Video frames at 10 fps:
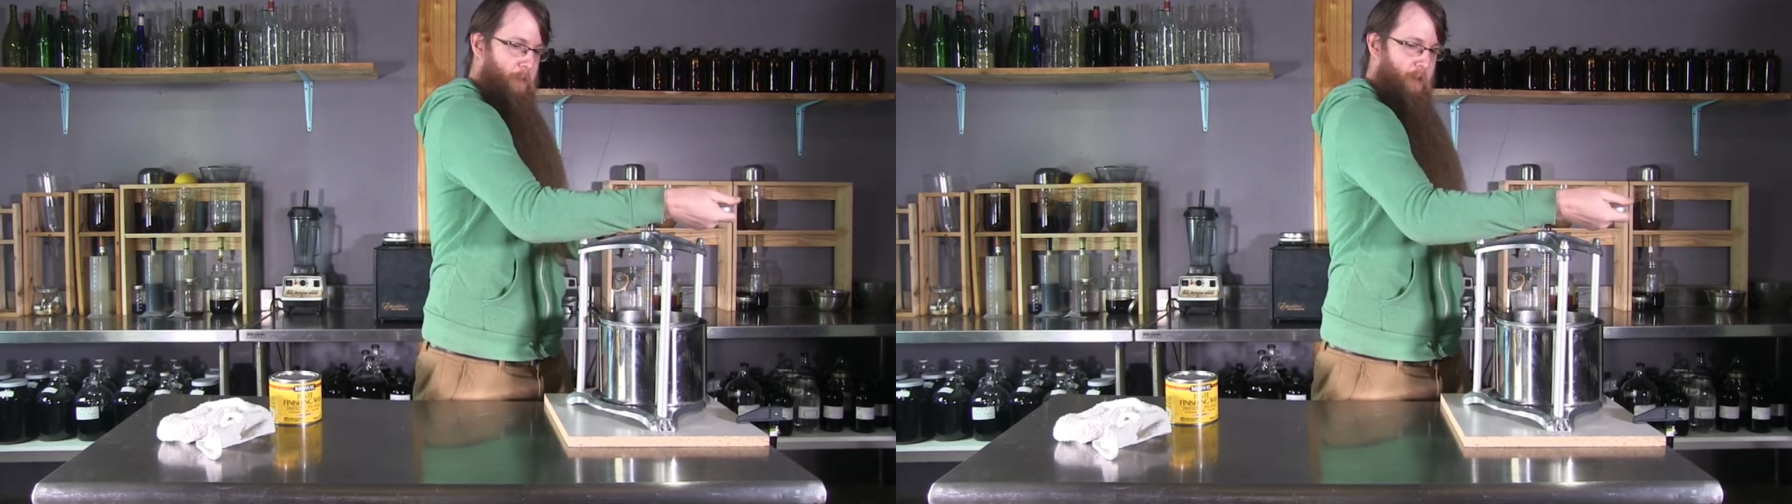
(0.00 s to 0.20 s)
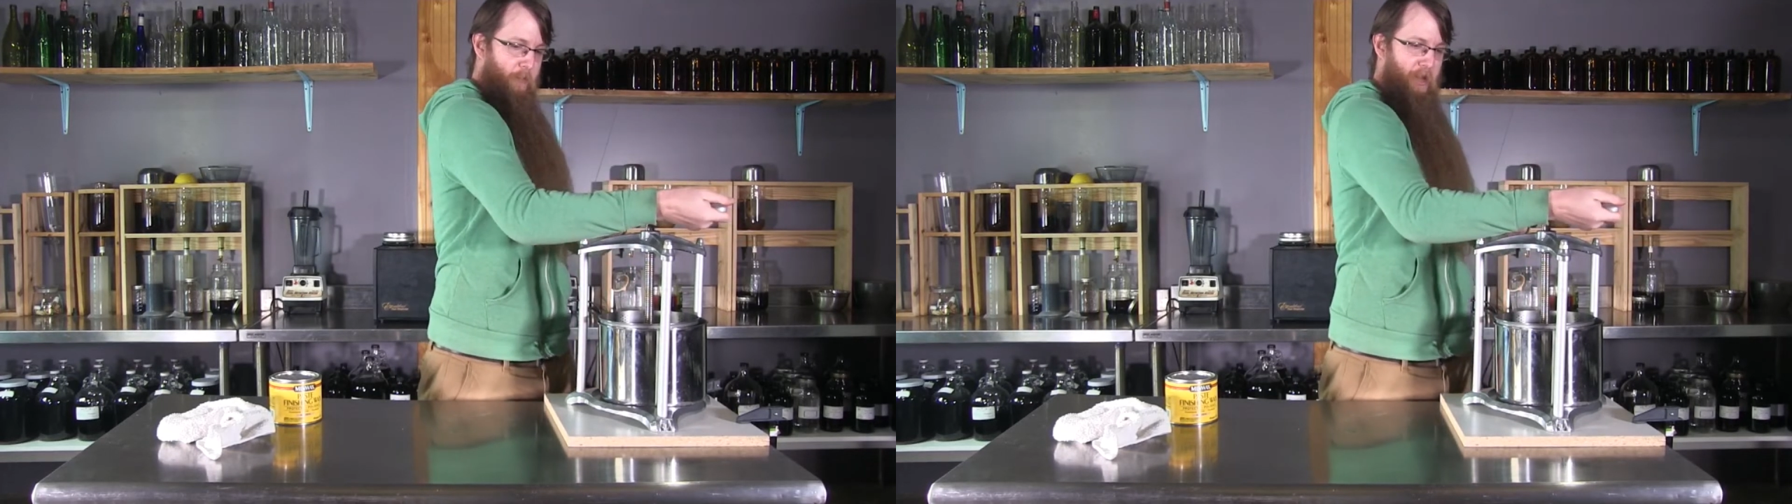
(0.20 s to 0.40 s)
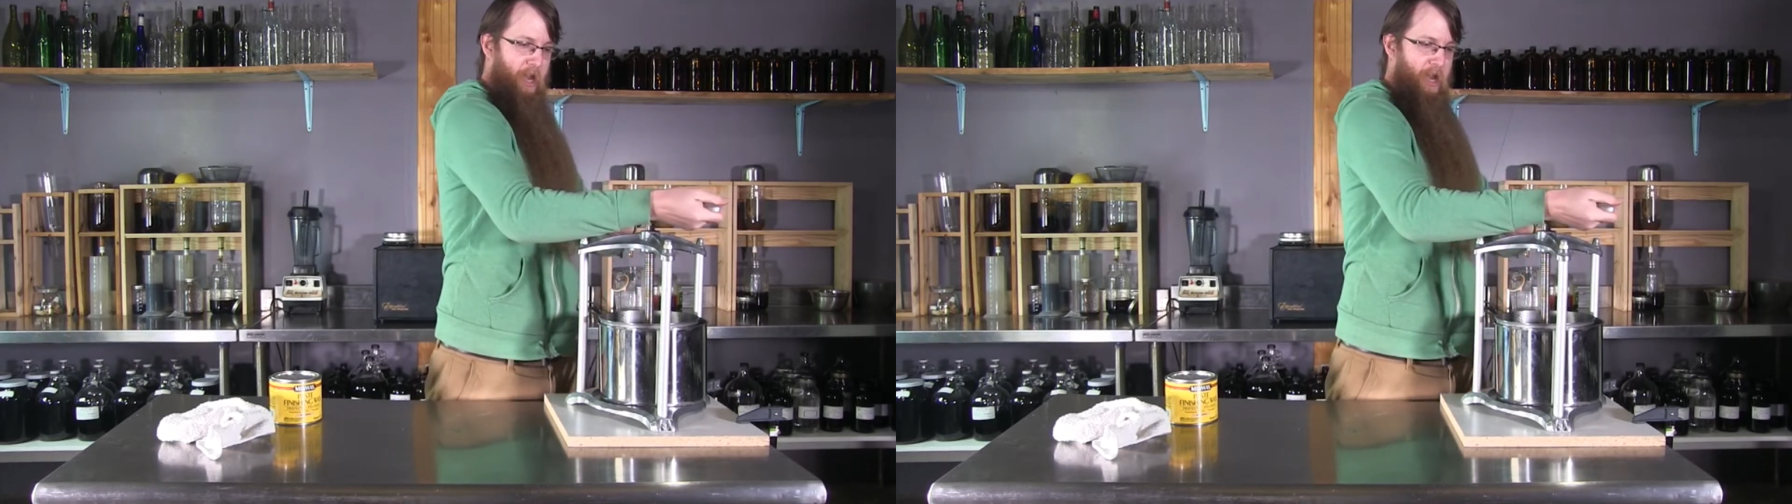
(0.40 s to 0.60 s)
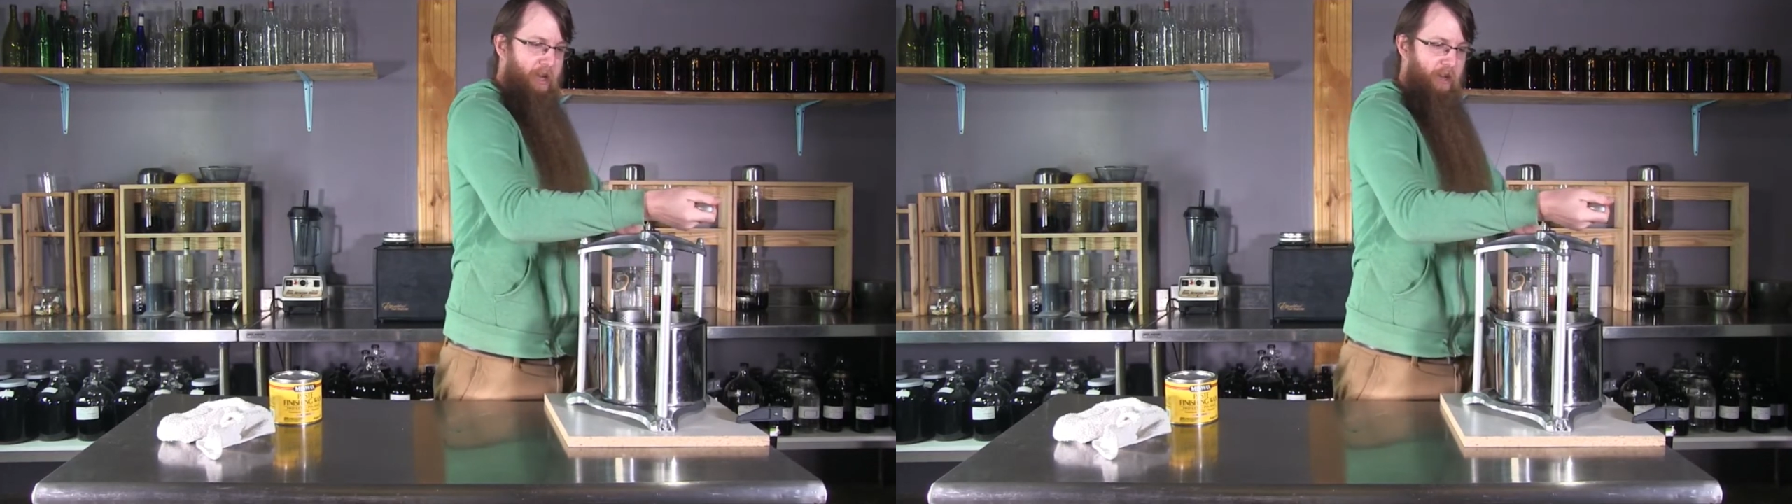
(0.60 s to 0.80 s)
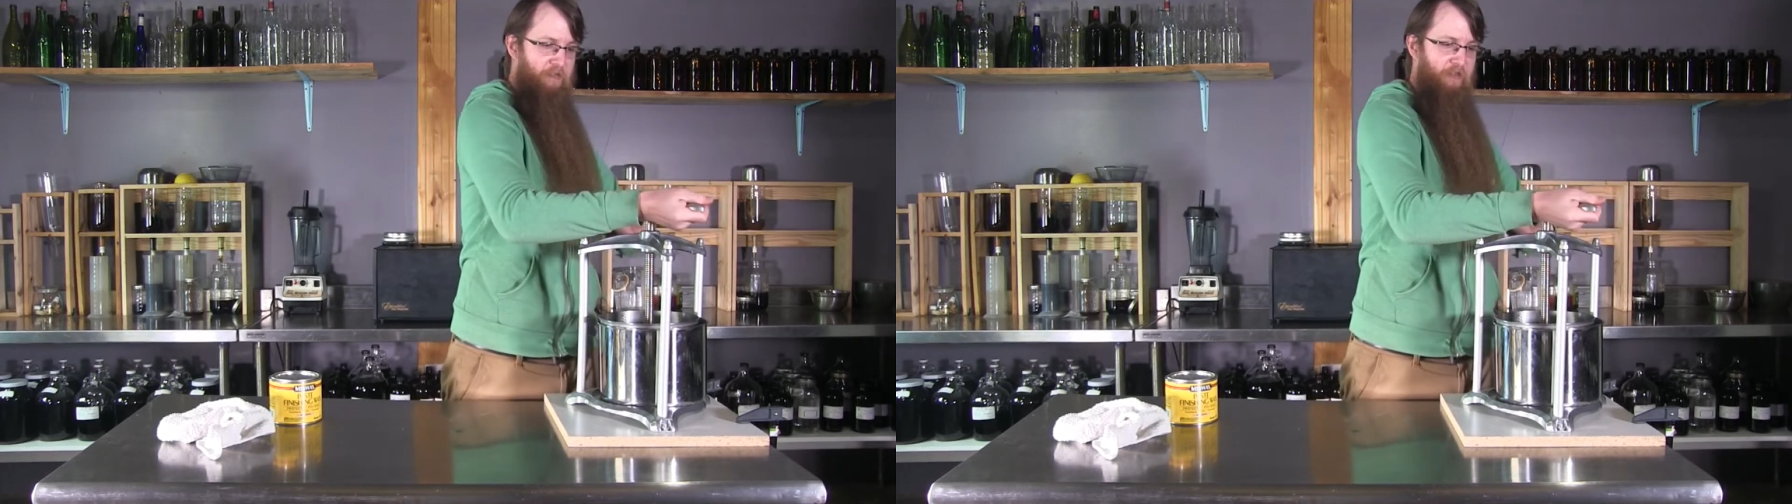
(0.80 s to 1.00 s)

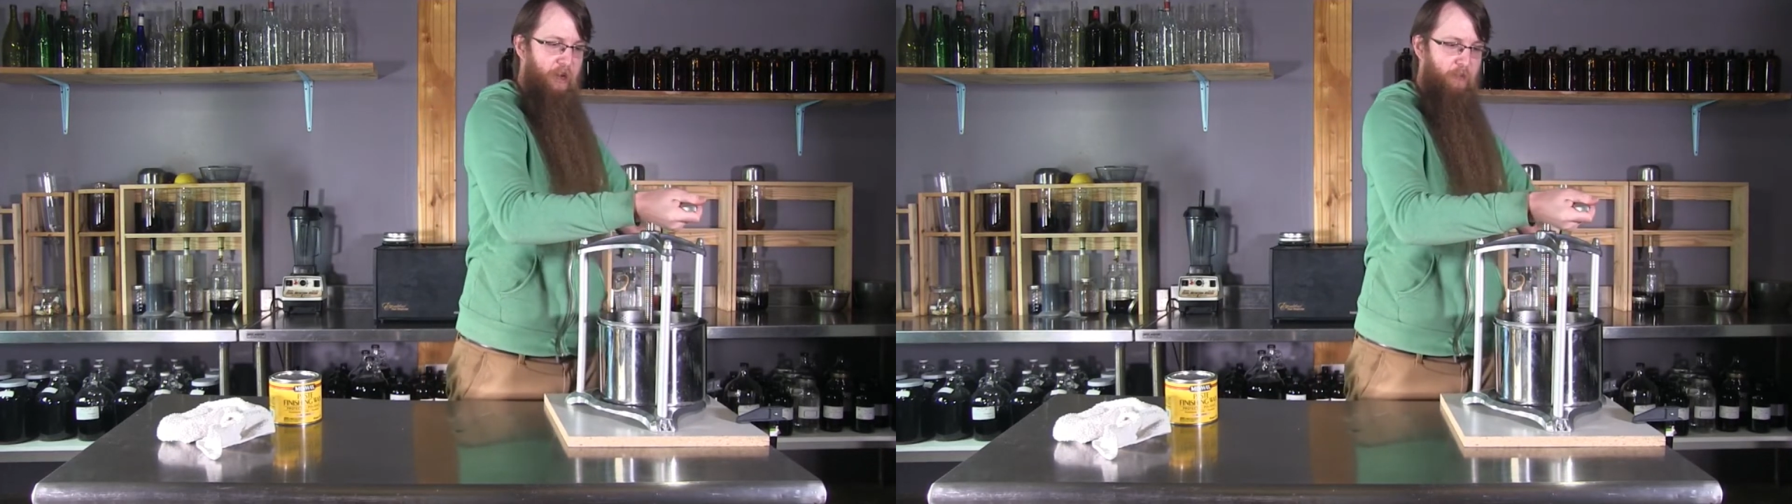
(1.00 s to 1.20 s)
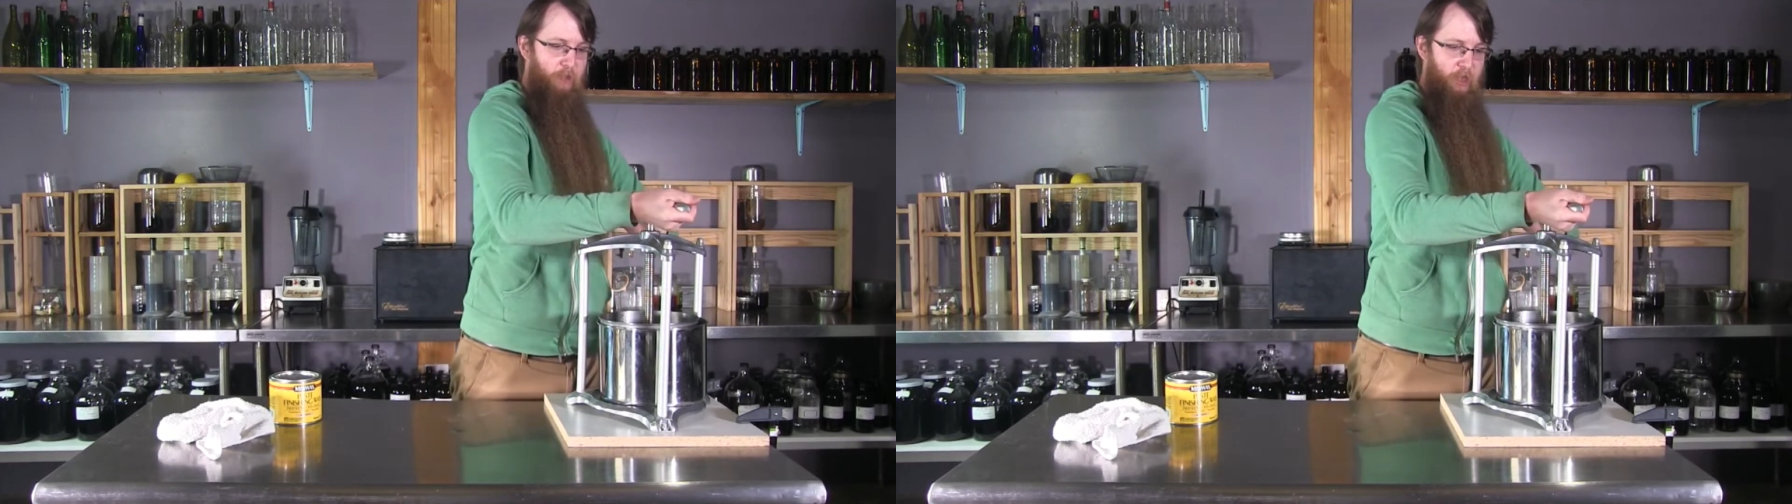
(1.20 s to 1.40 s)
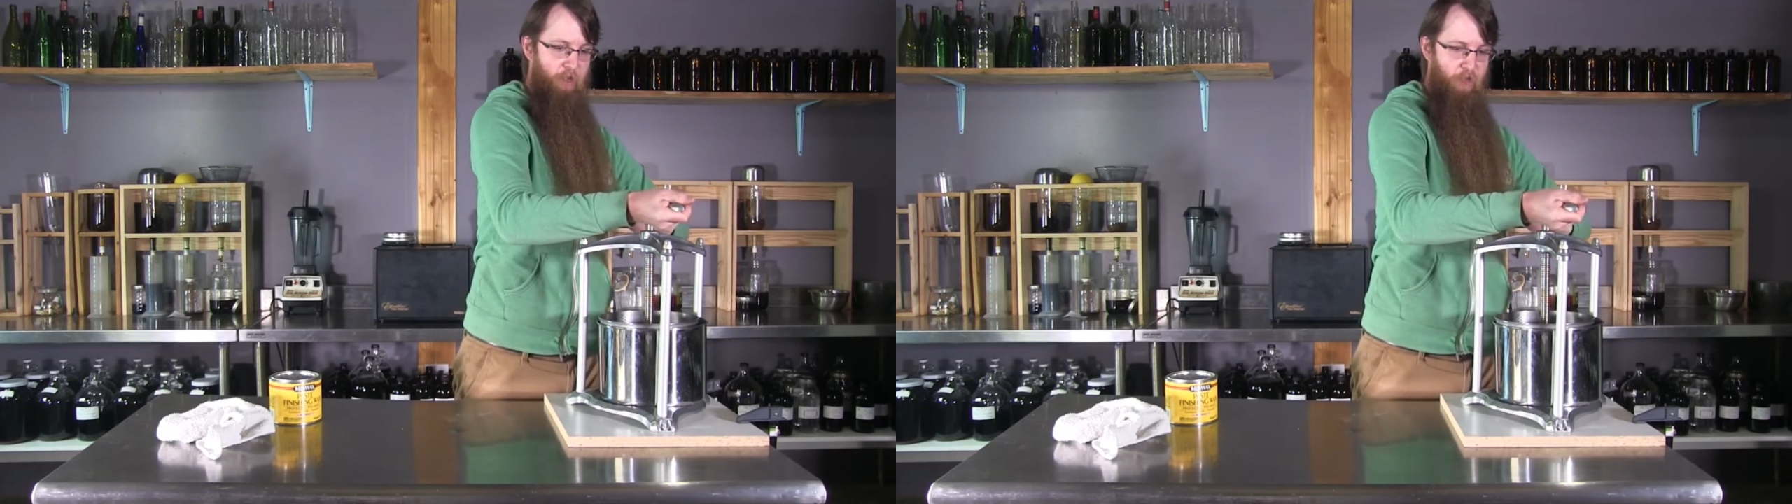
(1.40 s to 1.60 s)
applying a fair bit of